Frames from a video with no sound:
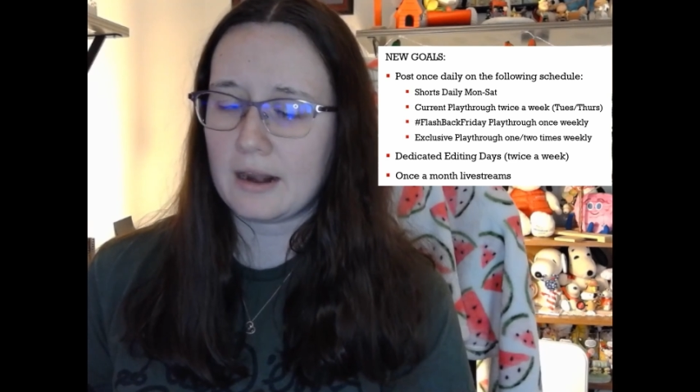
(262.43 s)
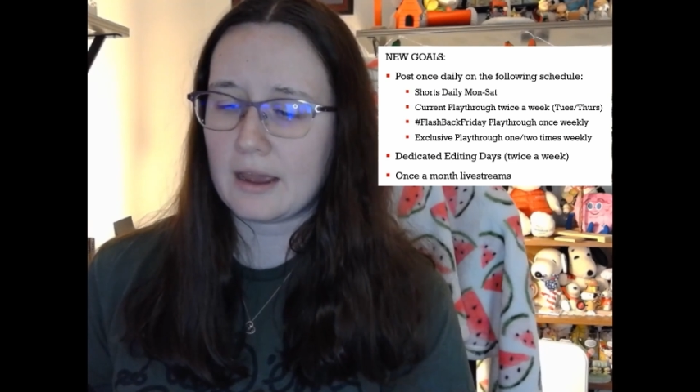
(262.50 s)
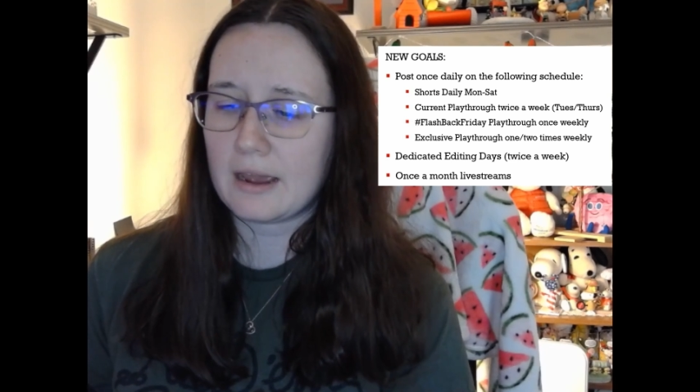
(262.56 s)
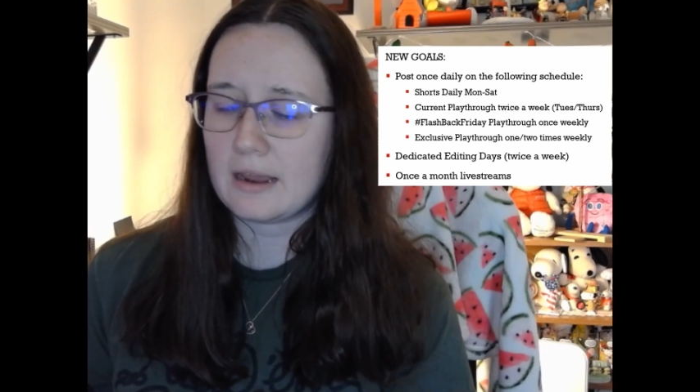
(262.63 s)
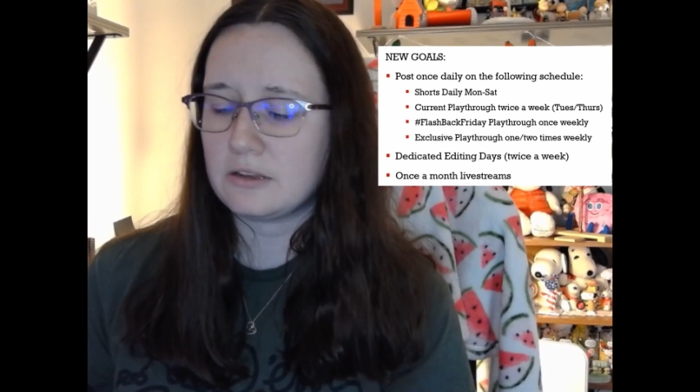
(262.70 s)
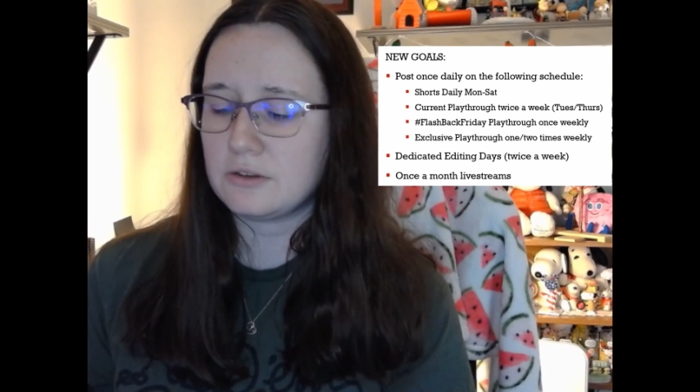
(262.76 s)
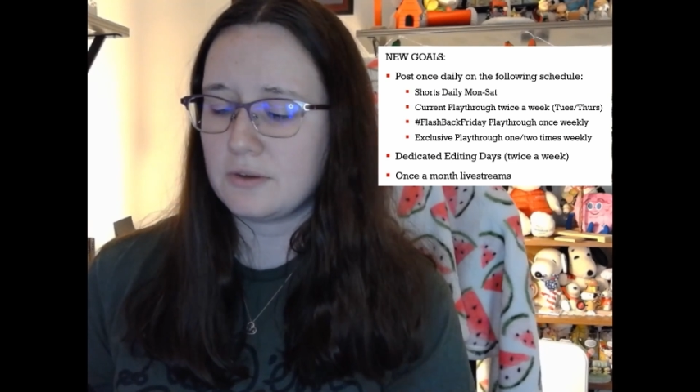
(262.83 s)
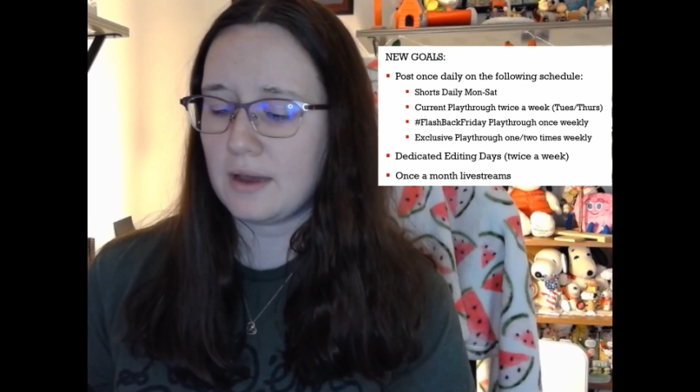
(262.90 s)
I
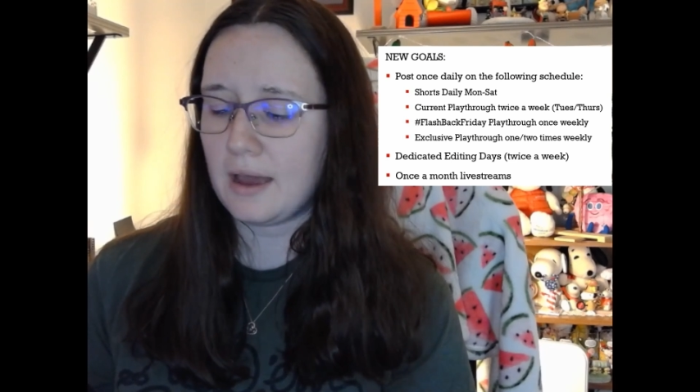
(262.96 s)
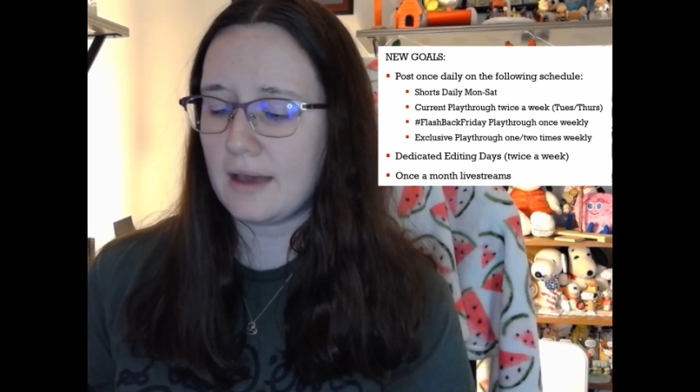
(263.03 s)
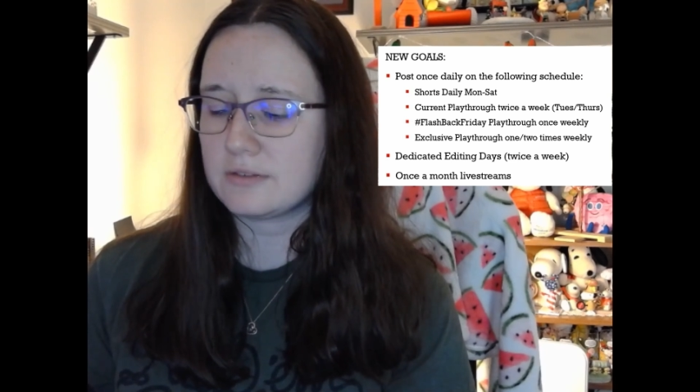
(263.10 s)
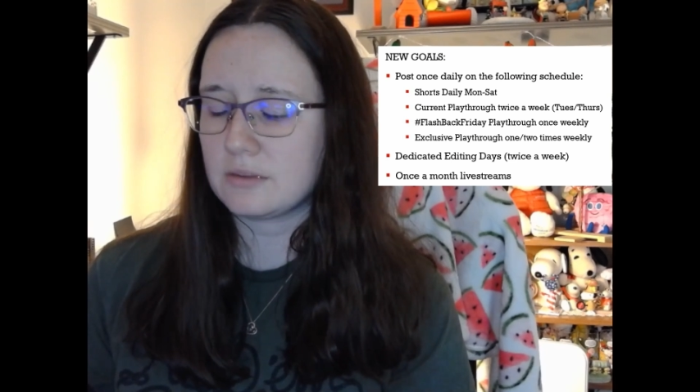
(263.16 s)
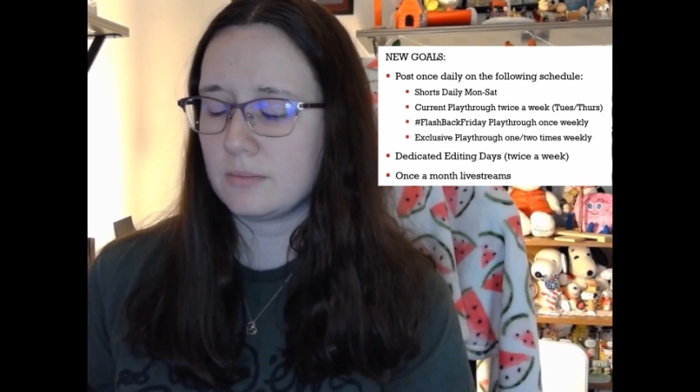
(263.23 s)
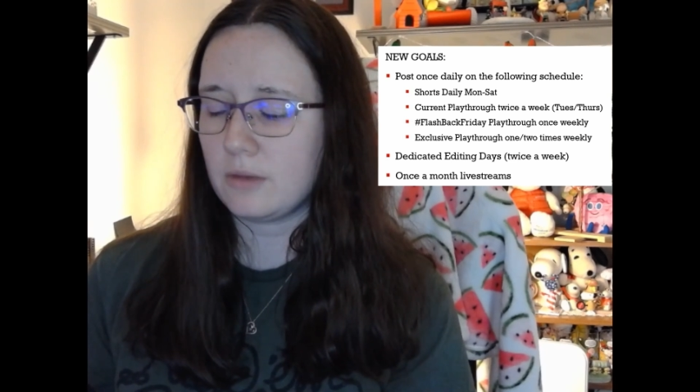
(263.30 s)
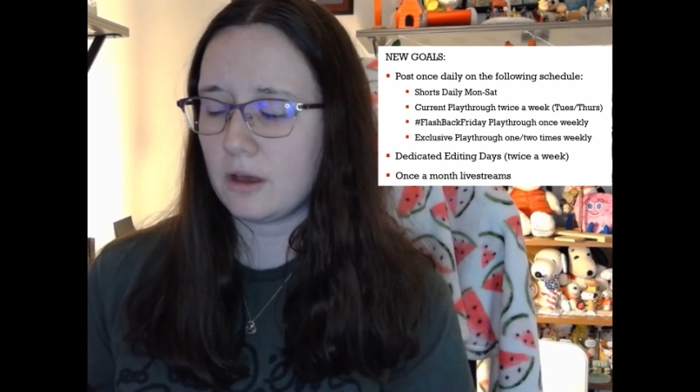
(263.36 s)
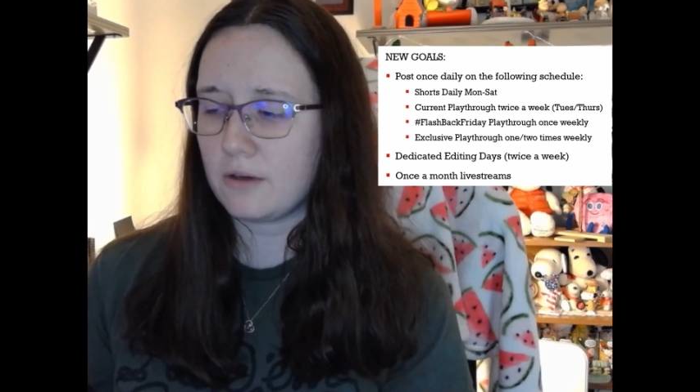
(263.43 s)
do have
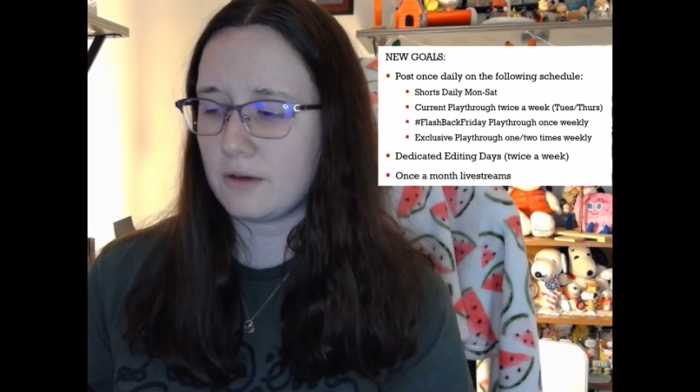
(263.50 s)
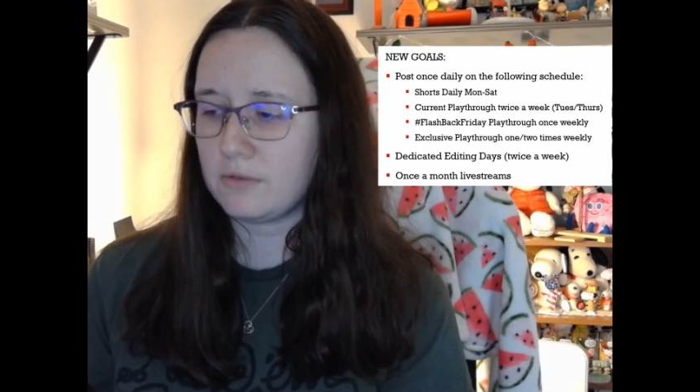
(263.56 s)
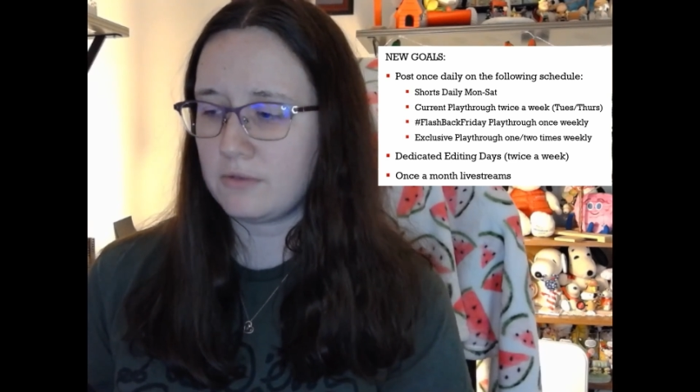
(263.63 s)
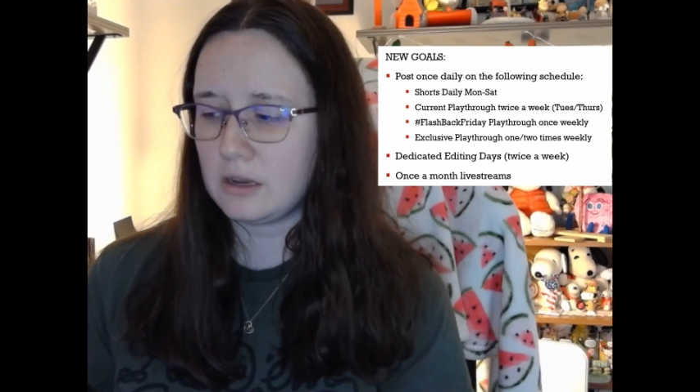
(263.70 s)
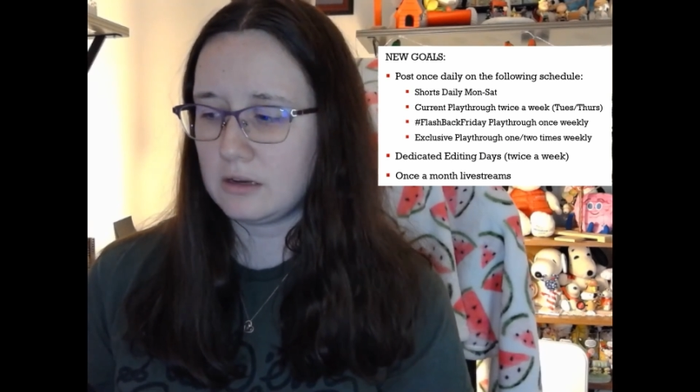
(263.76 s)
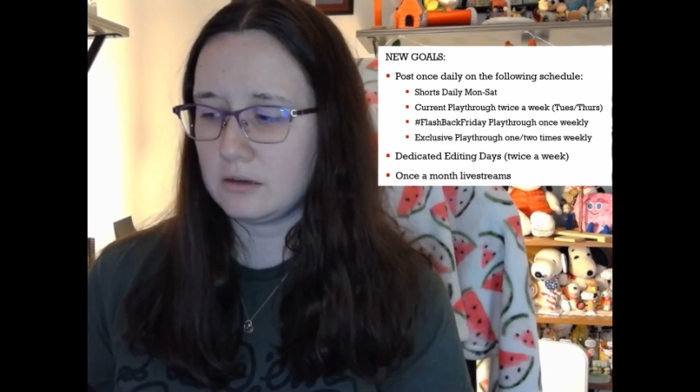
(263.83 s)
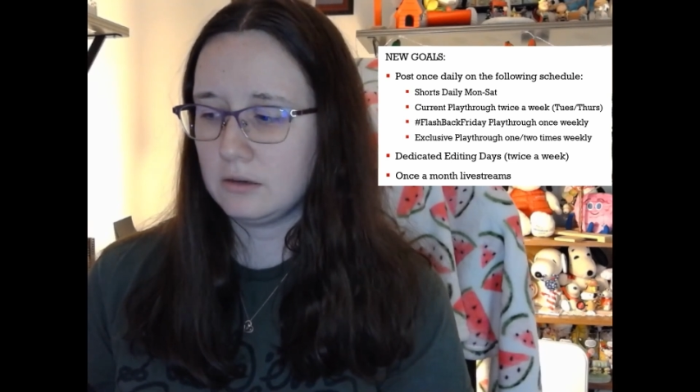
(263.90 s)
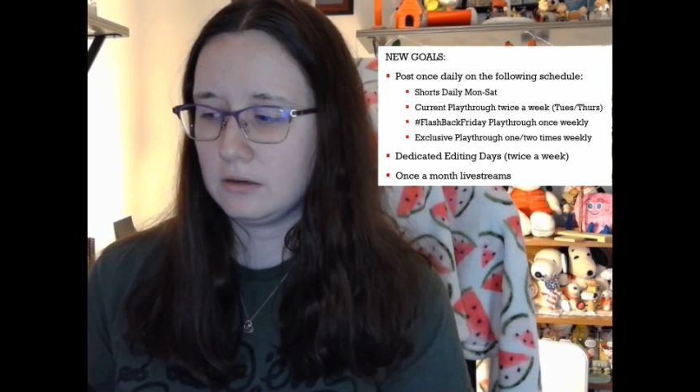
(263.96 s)
some
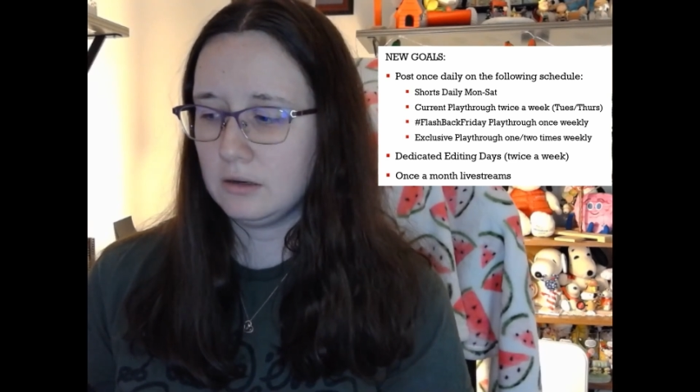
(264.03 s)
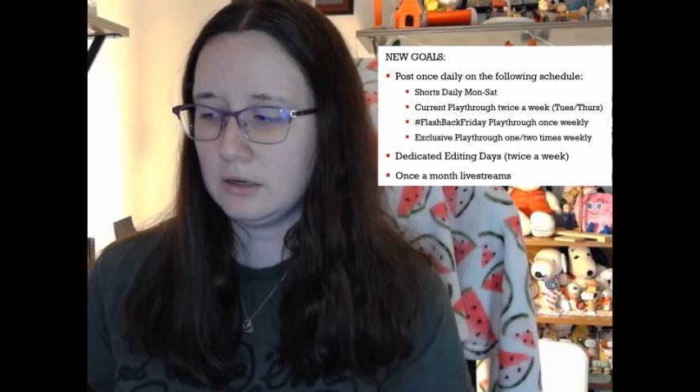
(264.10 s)
offline